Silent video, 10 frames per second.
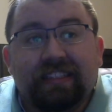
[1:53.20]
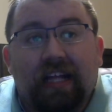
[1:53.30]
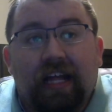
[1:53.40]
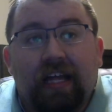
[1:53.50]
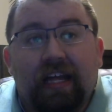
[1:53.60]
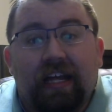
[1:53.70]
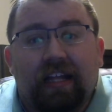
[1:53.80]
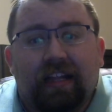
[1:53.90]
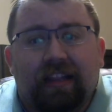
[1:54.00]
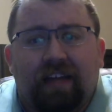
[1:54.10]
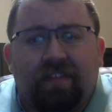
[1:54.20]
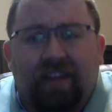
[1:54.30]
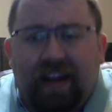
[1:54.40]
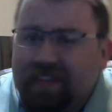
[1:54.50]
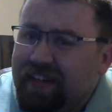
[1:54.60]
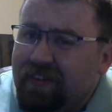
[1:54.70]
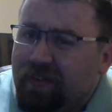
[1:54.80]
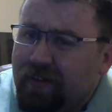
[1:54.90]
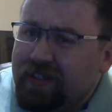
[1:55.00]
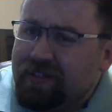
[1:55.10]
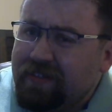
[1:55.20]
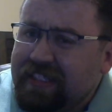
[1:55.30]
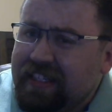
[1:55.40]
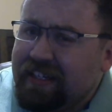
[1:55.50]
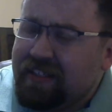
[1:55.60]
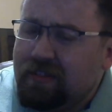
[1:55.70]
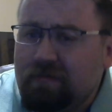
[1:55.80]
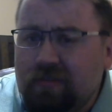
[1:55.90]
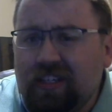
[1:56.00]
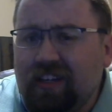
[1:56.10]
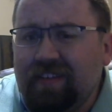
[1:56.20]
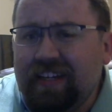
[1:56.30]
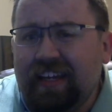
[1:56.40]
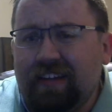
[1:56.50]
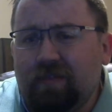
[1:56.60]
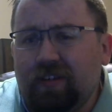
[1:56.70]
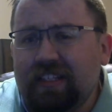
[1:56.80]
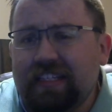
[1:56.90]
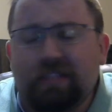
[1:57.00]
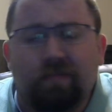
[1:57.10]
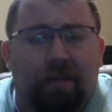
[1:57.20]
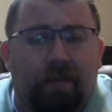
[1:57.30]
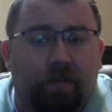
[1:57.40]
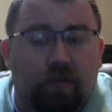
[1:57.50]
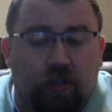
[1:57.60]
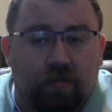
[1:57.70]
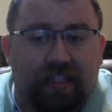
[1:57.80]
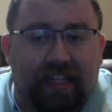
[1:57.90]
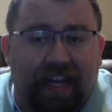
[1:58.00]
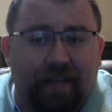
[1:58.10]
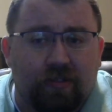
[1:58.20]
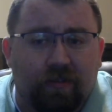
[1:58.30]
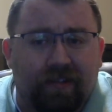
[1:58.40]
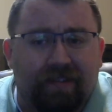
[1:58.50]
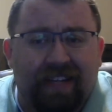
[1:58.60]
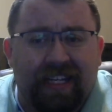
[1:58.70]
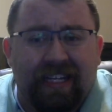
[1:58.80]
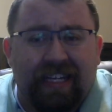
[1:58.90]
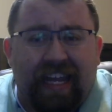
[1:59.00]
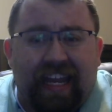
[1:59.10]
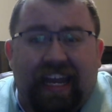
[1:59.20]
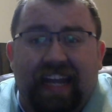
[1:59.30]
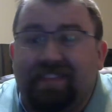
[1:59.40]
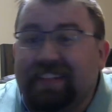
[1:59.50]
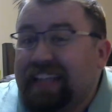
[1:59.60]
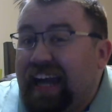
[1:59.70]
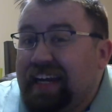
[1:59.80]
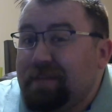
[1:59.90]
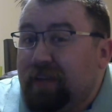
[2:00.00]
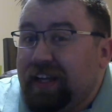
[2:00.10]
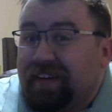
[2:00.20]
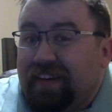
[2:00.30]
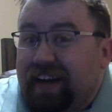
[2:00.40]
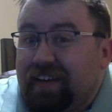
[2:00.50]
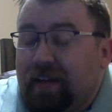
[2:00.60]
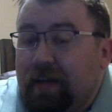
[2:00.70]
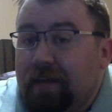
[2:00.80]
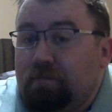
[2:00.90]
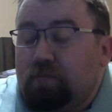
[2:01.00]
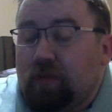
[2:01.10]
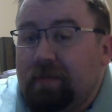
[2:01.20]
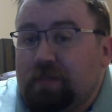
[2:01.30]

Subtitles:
Lovecraftian horror to an extent. So in other words, as many people joked at the game store, it was kind of pretty much